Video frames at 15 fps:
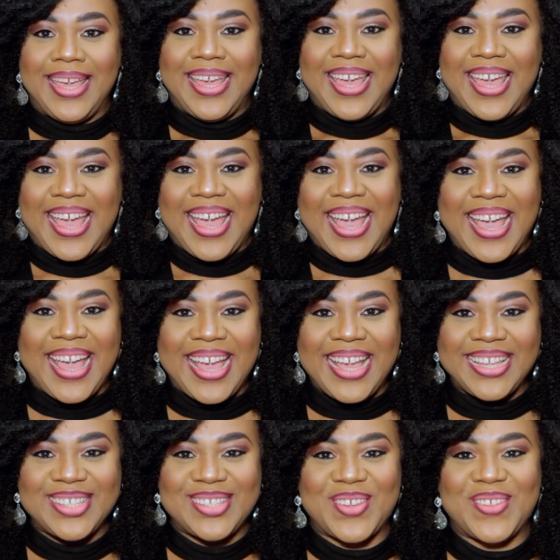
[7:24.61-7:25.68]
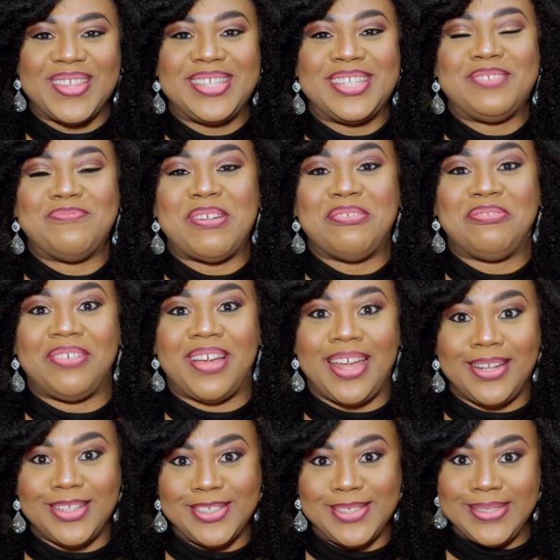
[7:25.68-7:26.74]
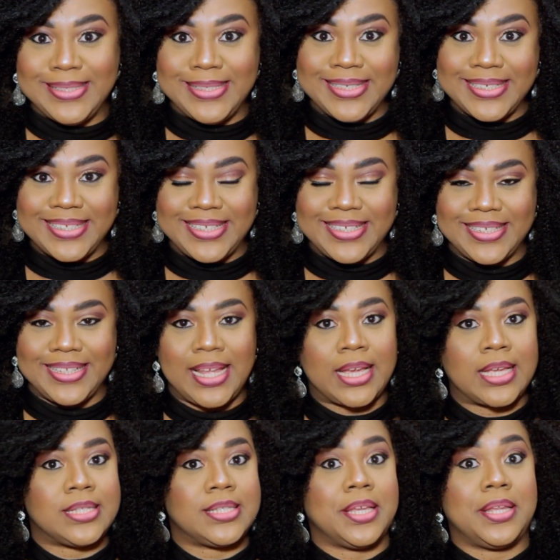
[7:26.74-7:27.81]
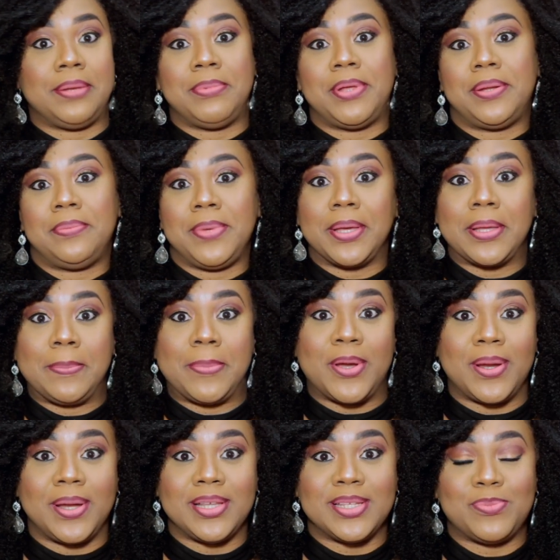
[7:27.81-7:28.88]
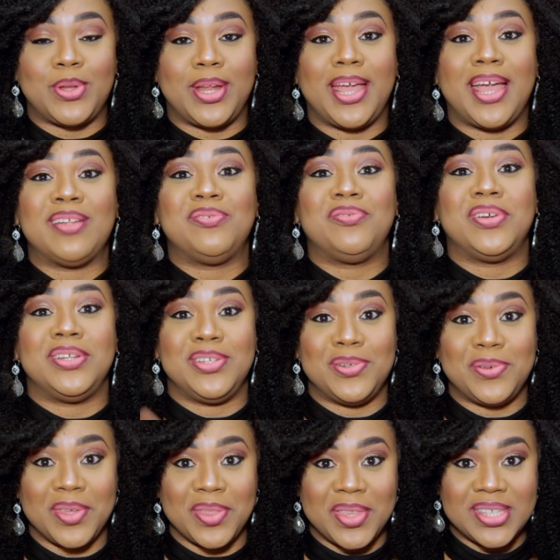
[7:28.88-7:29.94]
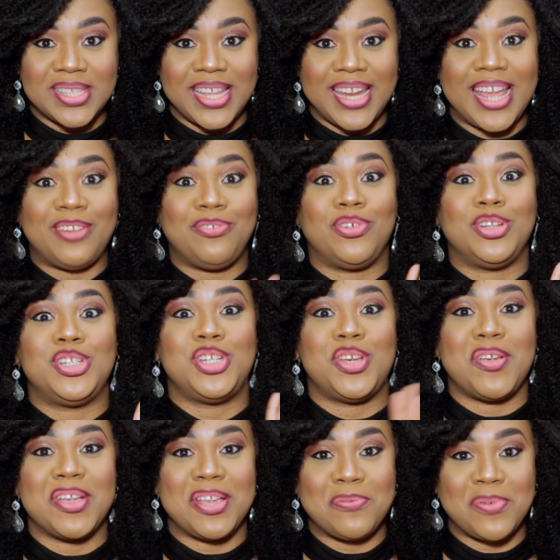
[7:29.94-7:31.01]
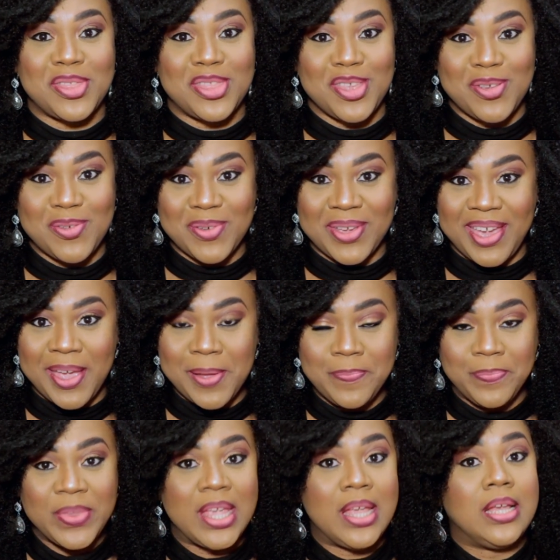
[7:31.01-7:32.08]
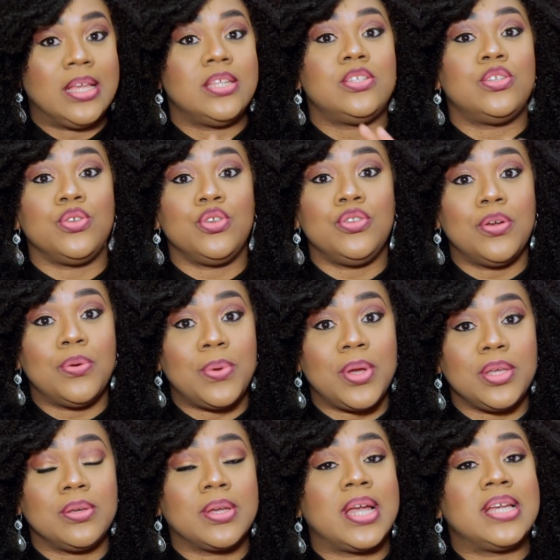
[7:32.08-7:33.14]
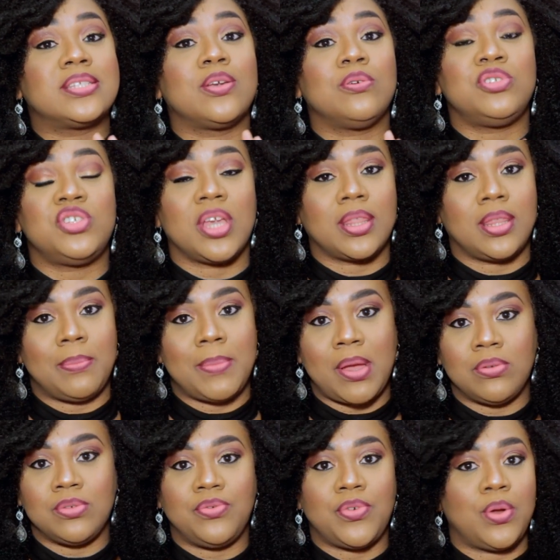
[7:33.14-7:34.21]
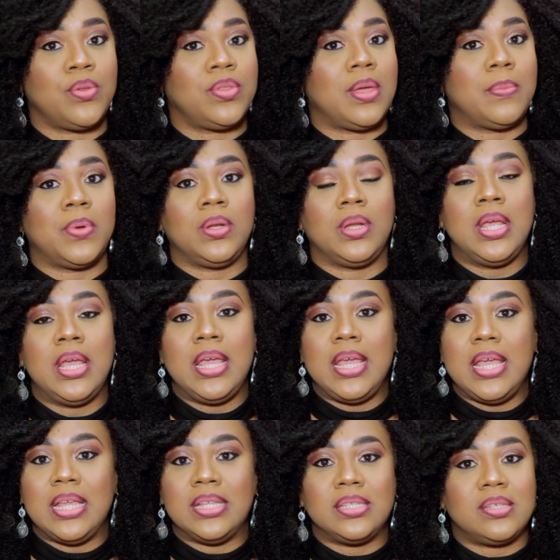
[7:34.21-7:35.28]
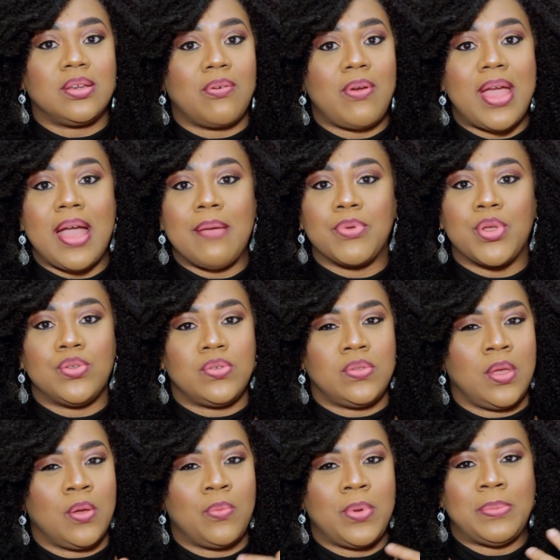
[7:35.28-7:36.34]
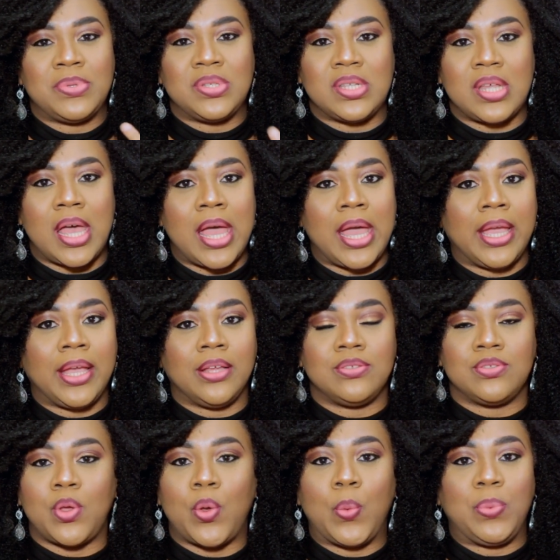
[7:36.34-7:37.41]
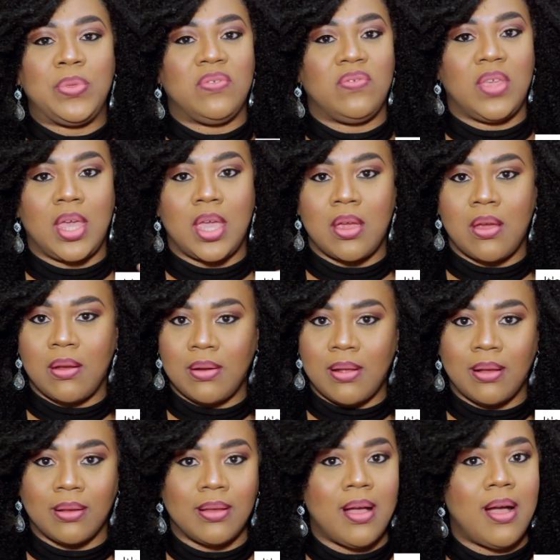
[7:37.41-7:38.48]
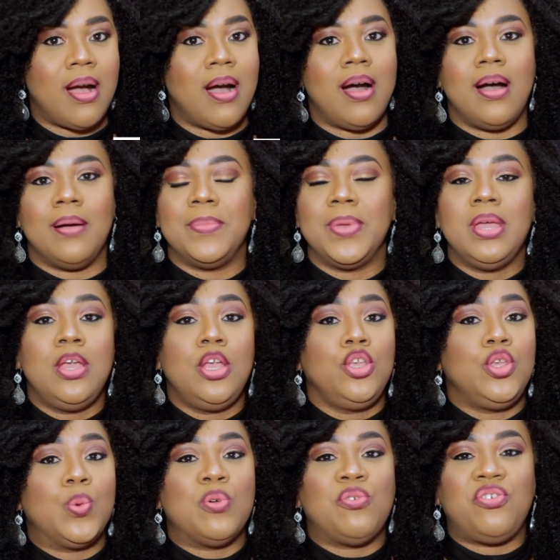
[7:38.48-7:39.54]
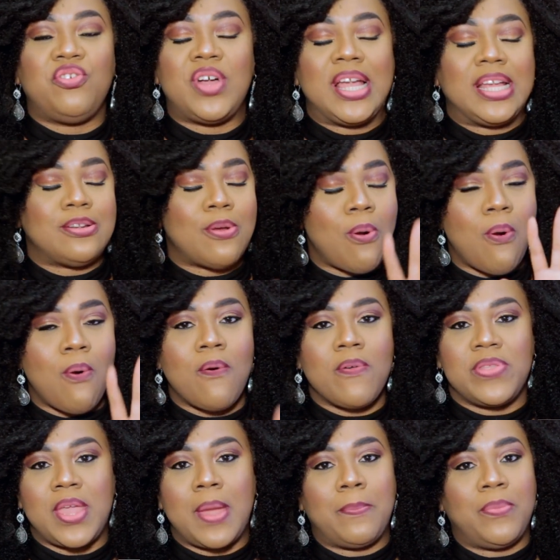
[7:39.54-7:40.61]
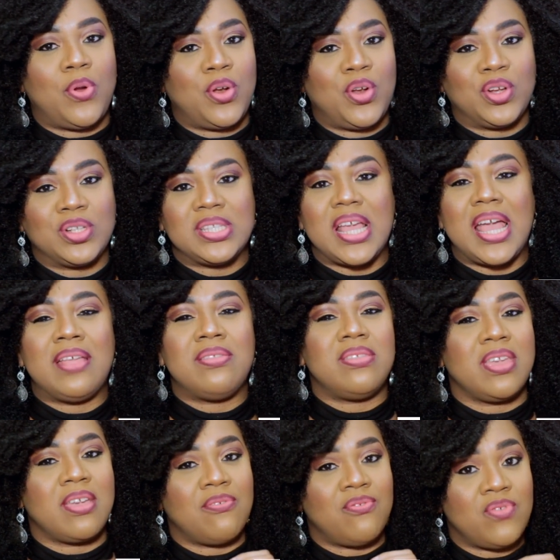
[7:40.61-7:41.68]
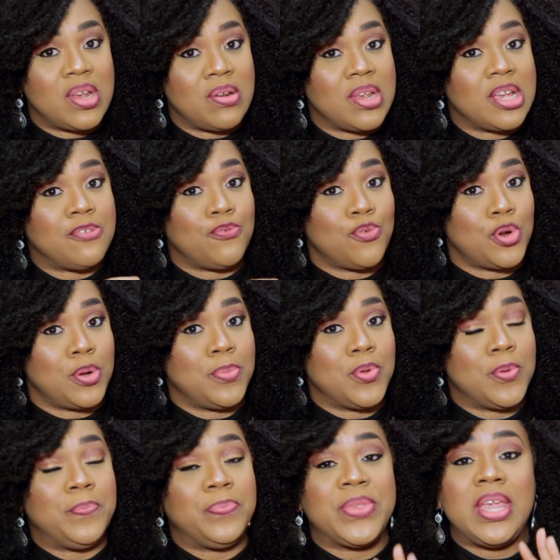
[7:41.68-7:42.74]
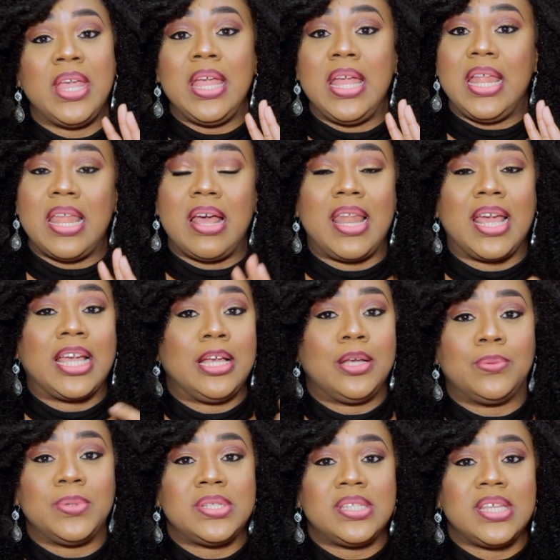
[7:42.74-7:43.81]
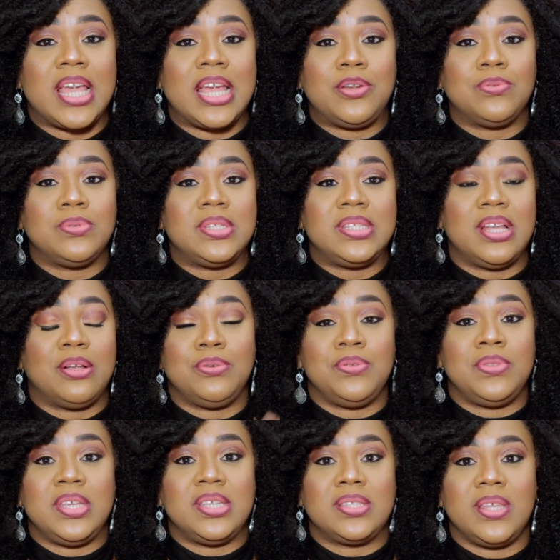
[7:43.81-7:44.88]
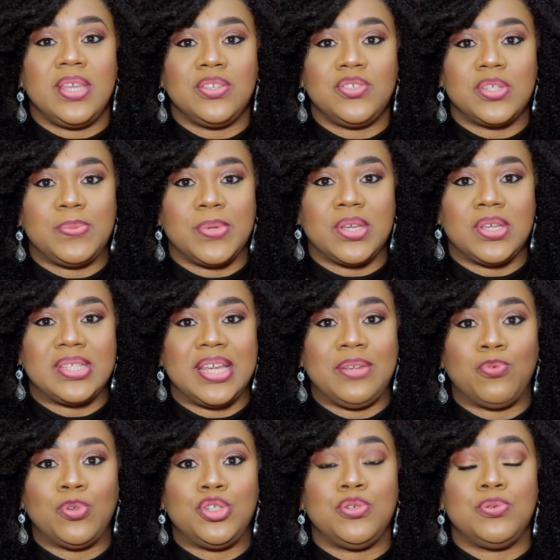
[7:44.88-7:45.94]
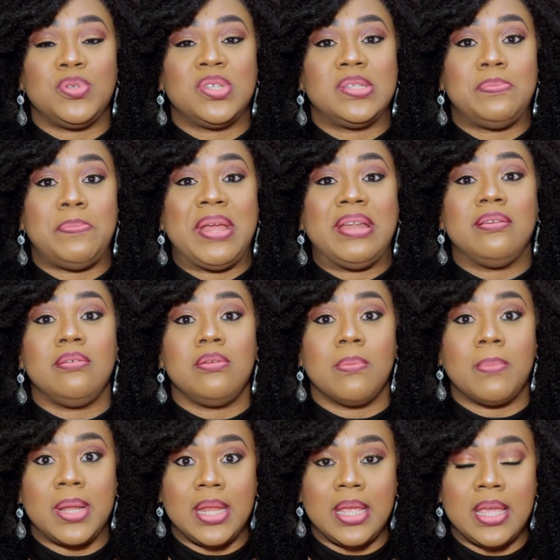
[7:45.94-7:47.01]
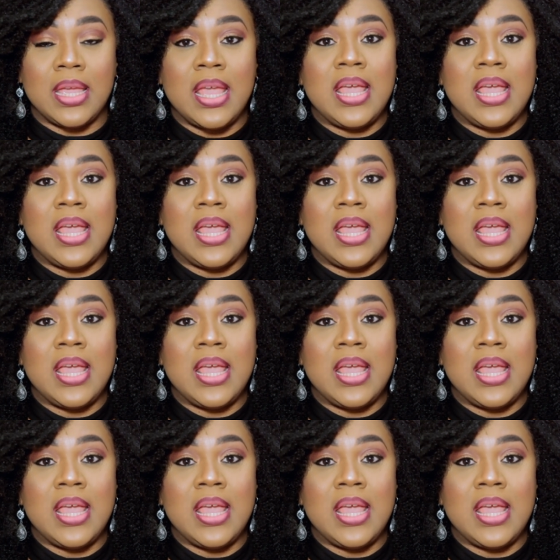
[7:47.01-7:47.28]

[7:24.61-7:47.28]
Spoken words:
Hey, so this is my final look. Like I said, I'm not a makeup artist, but I had fun doing this and I had fun sharing it with you, okay? So you know what? You guys go check them out. Follow them on Instagram. Go to their website, opvhair.com. You will find all their products and they are very affordable. Now, like I always say, I don't tell you these things just because I want you to spend your money.